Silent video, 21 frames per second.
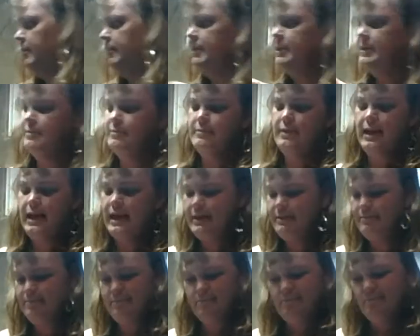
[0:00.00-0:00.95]
I'm
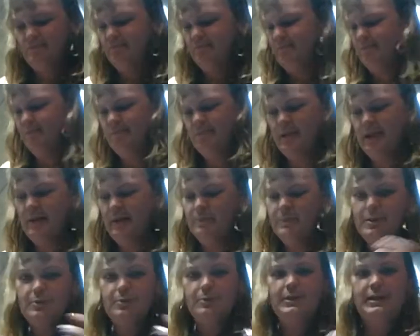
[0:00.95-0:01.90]

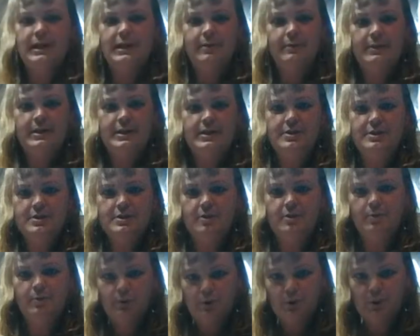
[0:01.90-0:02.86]
gonna do it anyways.
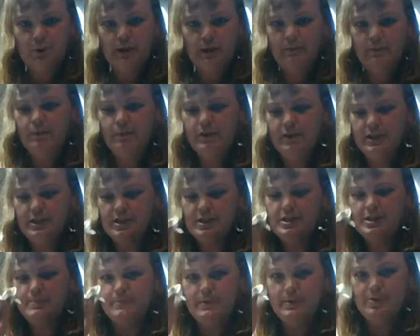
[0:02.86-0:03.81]
Don't do it, but this
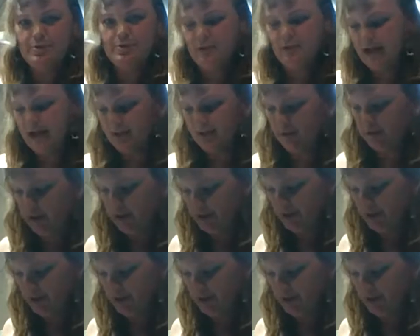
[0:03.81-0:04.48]
has been dried long